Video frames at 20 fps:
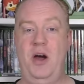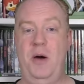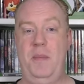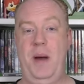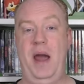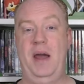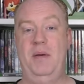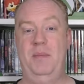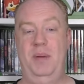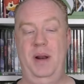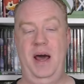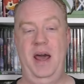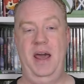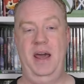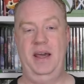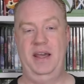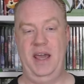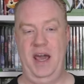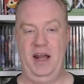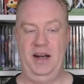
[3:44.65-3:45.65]
go back and play
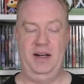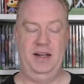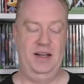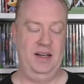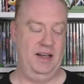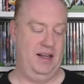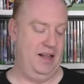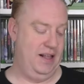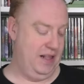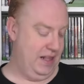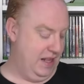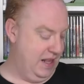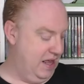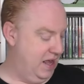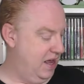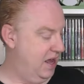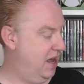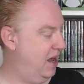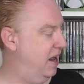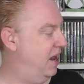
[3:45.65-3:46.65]
it again.
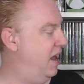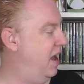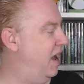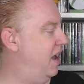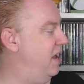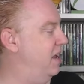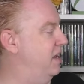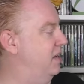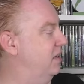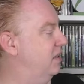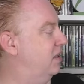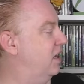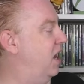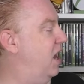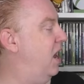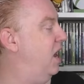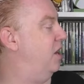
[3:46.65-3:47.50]
And that is